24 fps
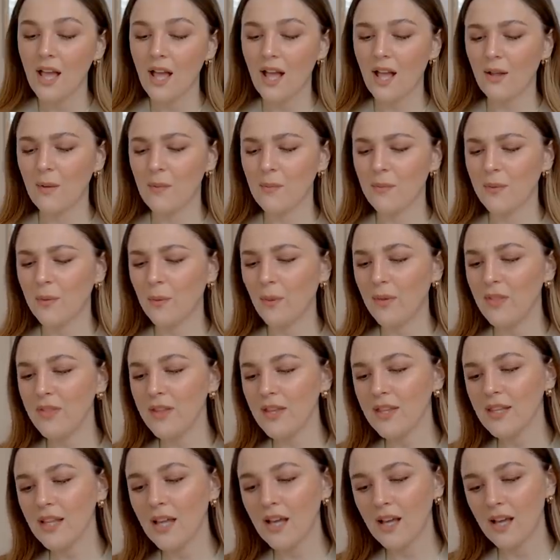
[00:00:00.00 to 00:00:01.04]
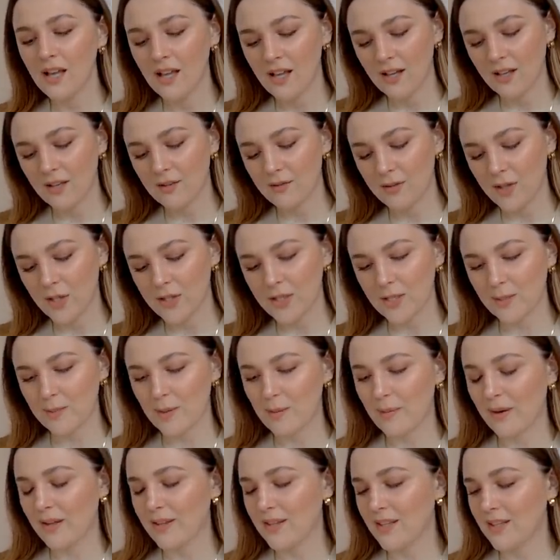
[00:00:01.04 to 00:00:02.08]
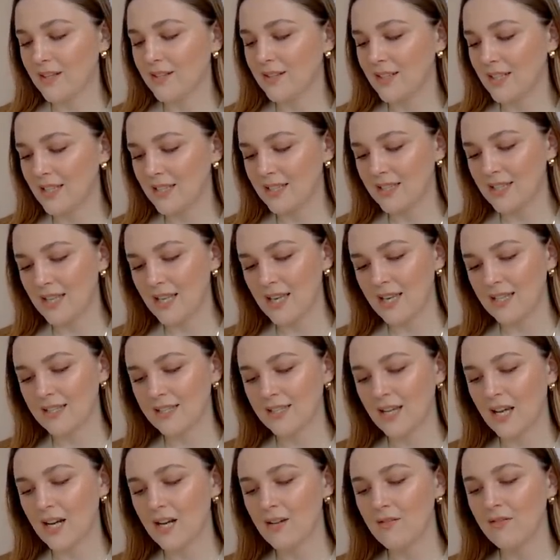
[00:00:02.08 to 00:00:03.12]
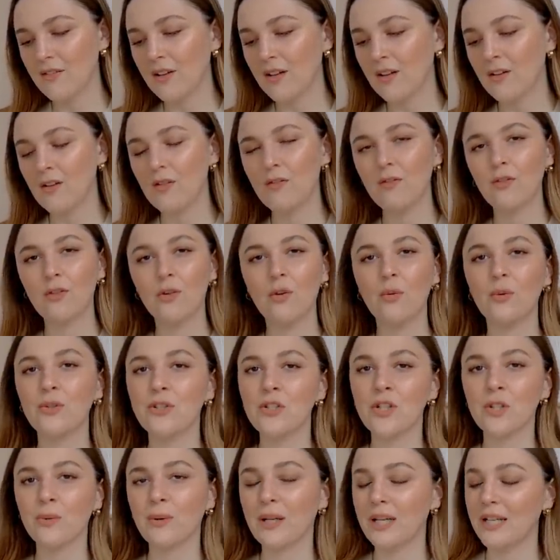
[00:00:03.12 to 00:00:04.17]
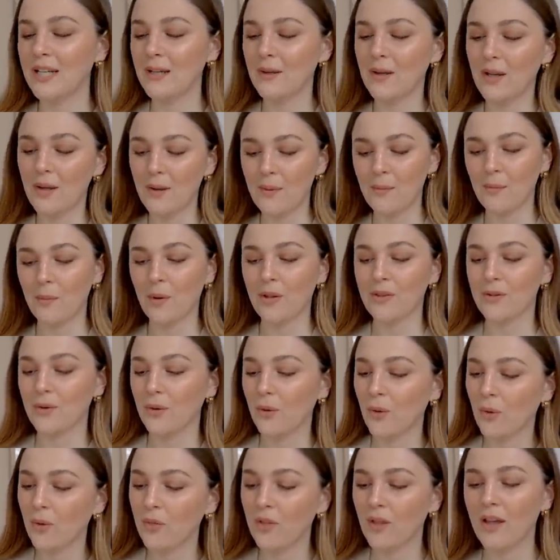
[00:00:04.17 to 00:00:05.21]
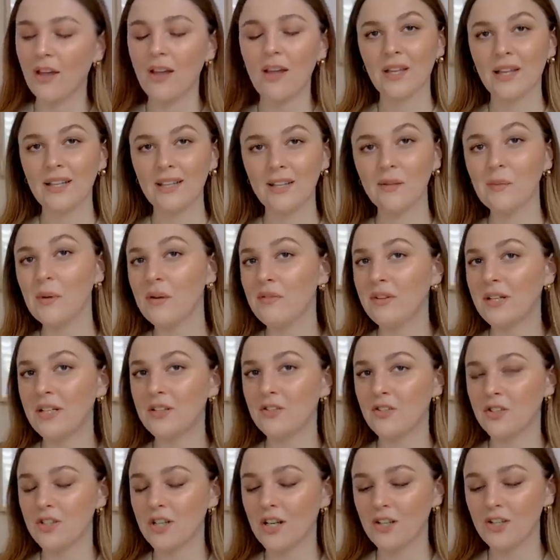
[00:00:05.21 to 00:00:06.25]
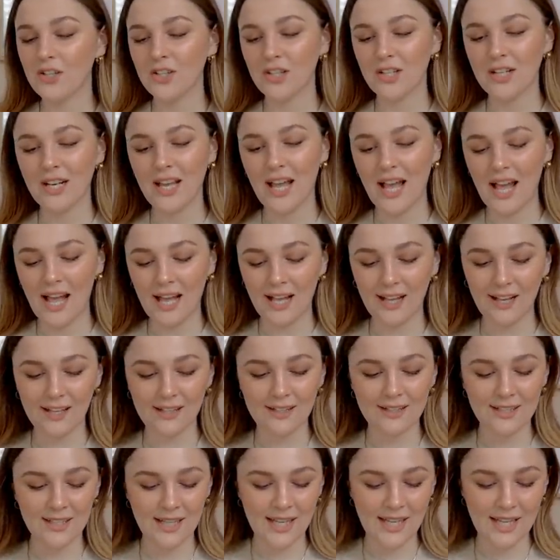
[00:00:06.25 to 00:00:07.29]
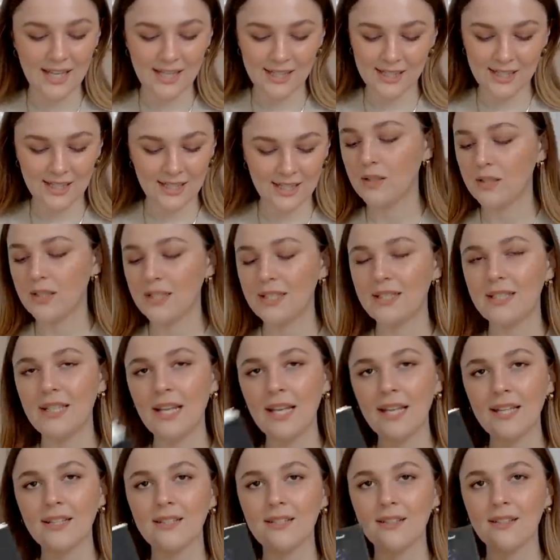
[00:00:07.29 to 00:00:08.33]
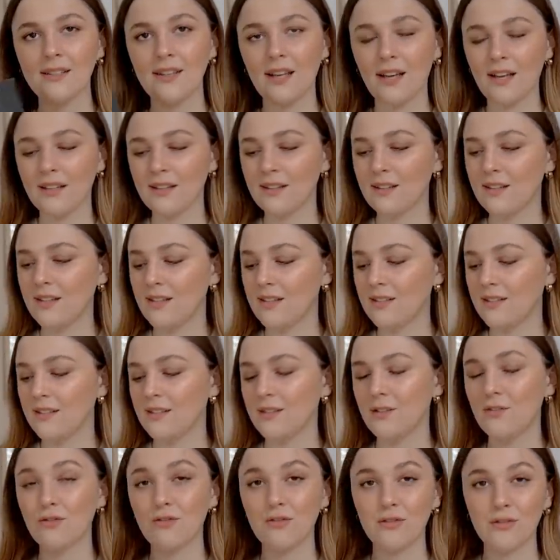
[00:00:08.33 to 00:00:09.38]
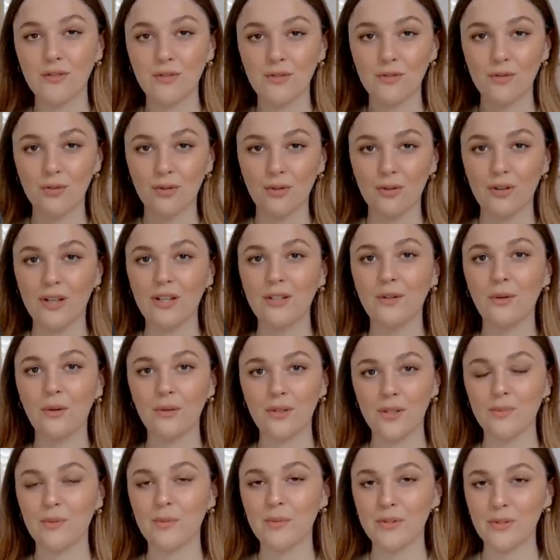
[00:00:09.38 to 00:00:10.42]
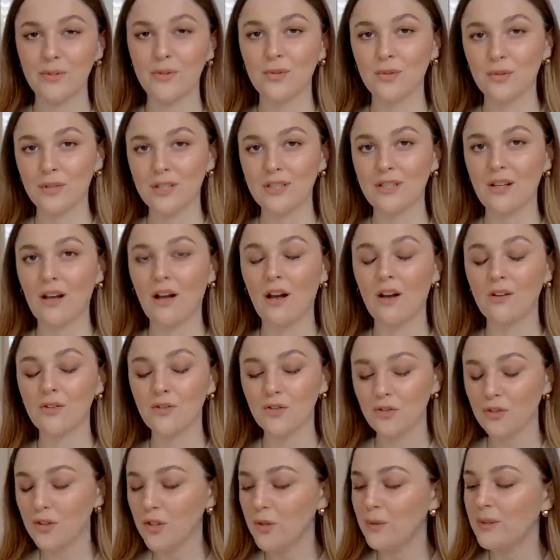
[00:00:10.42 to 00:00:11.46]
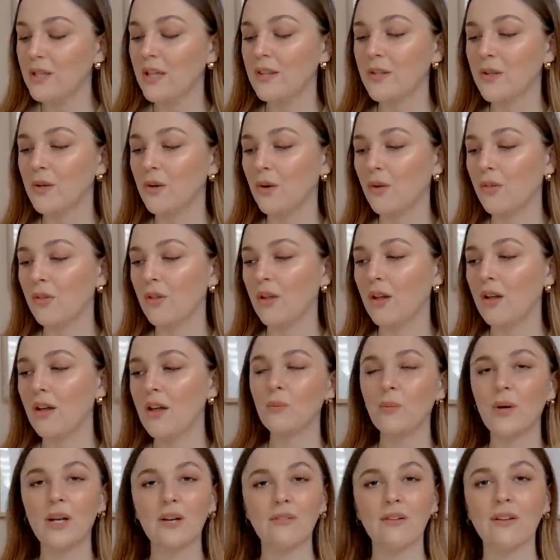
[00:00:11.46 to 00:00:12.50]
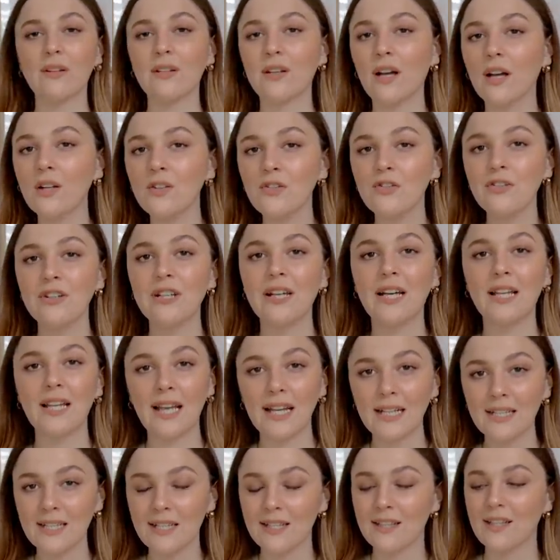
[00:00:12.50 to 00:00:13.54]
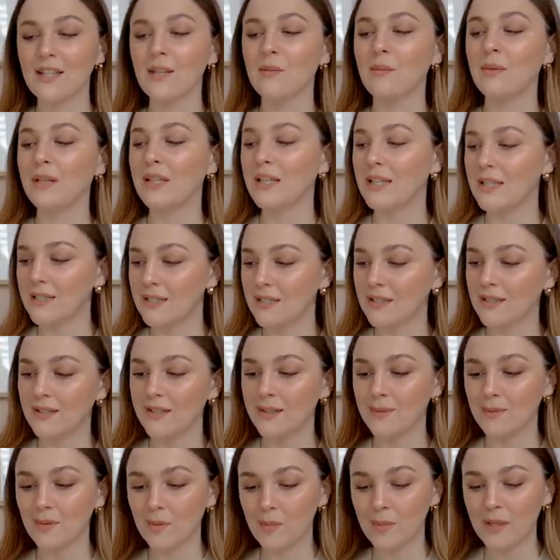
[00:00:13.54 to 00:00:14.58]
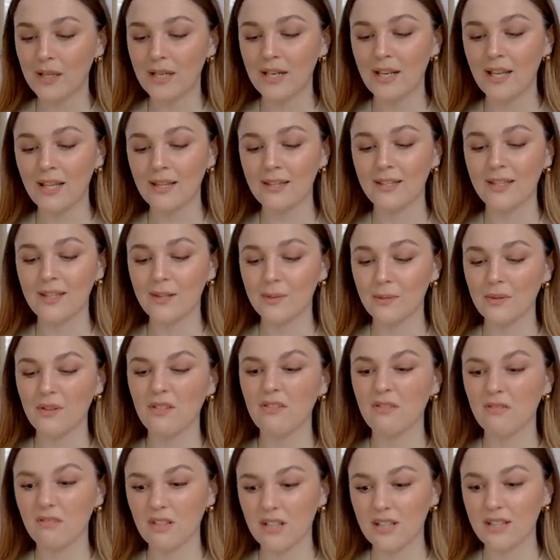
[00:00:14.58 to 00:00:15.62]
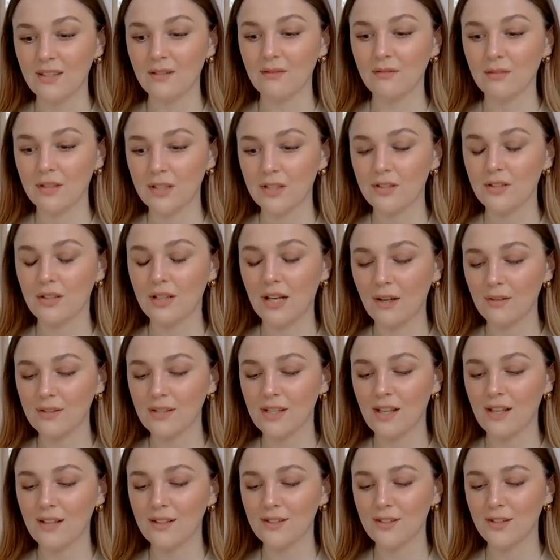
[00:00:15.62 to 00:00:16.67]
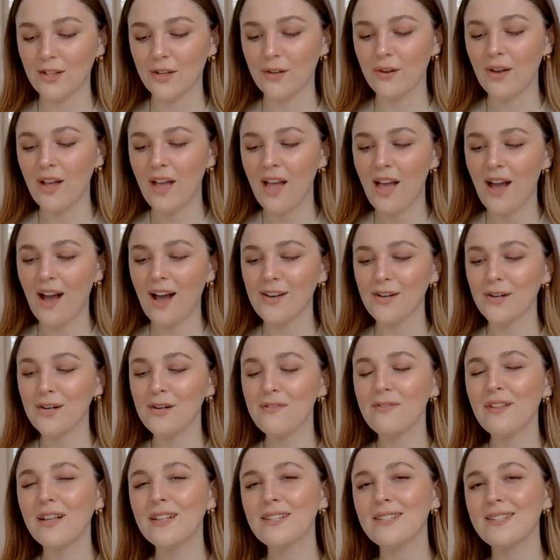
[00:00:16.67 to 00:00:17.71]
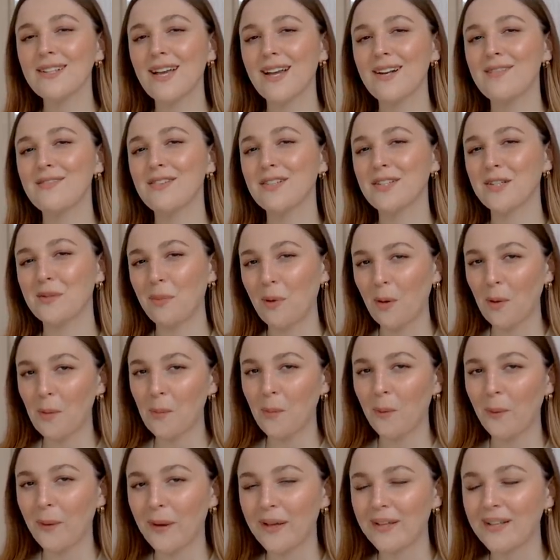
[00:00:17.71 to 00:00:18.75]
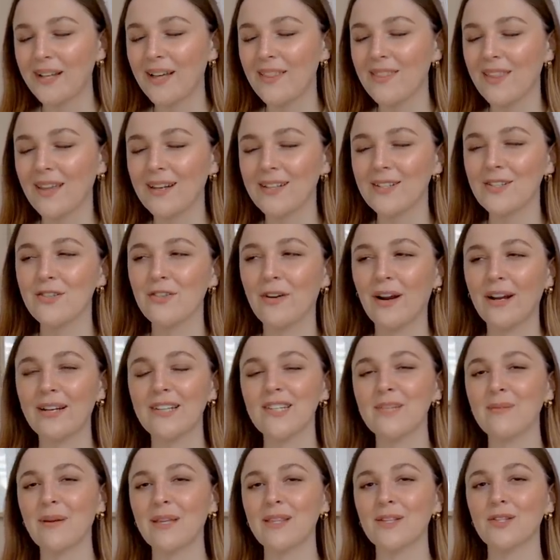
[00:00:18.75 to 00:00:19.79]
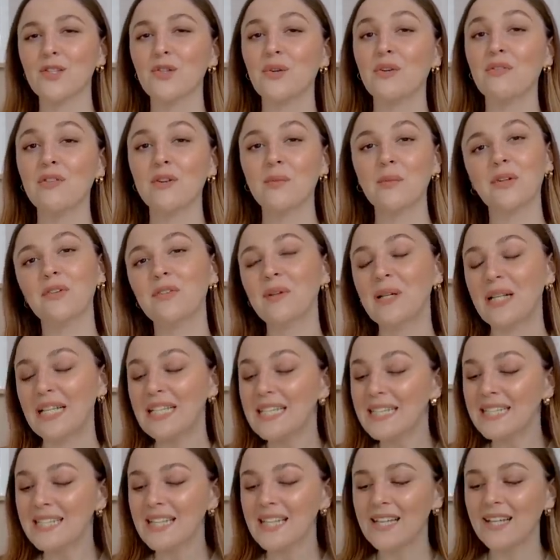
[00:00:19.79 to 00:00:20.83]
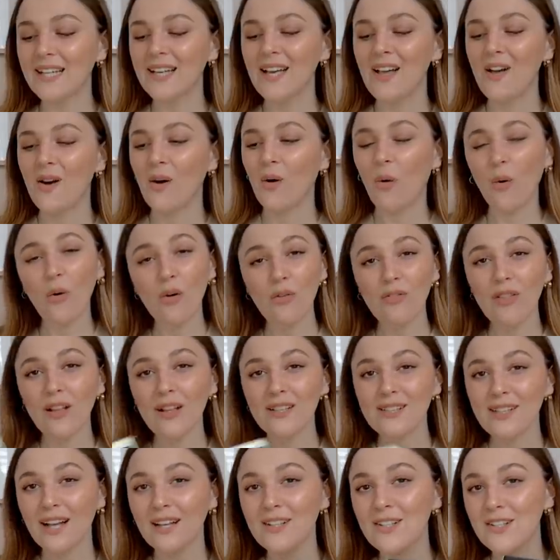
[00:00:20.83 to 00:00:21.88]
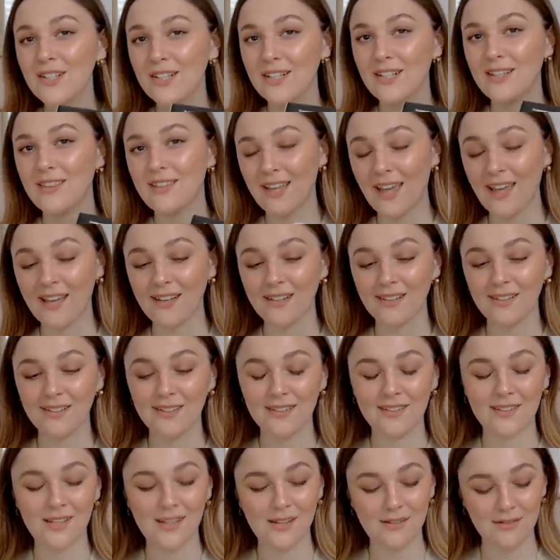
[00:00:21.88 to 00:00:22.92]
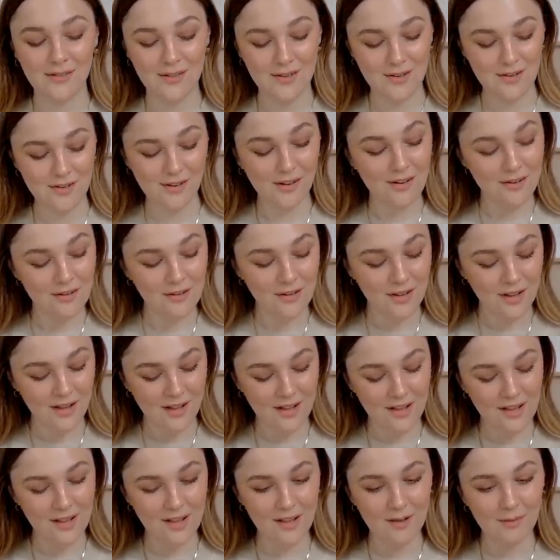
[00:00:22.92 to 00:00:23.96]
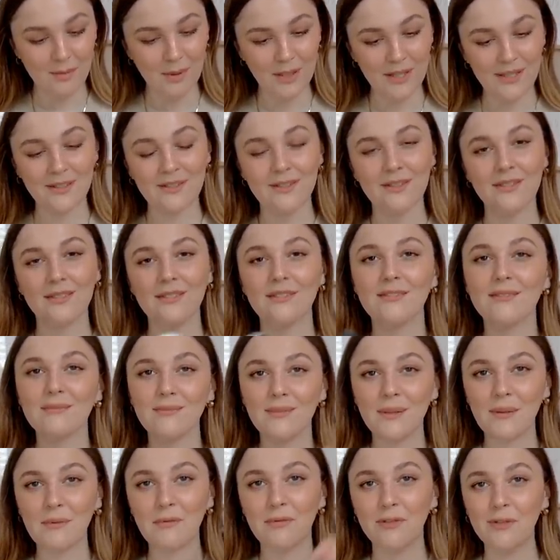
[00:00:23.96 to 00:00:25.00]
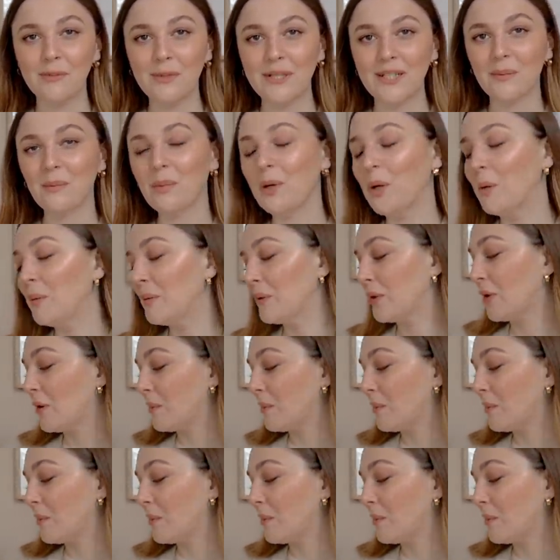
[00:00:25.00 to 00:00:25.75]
The one thing that confuses me about this is there's kind of a foreword to it by the author, a little bit of an introduction, and it states that this is a true story and all these women's stories are true, and that the author went around the country collecting them and listening to these women, and these were the three that really stood out to her. So I don't know if that's kind of just a plot point and that it's trying to make the story feel more realistic, or if that is actually the case. So if you do know, please inform me down below in the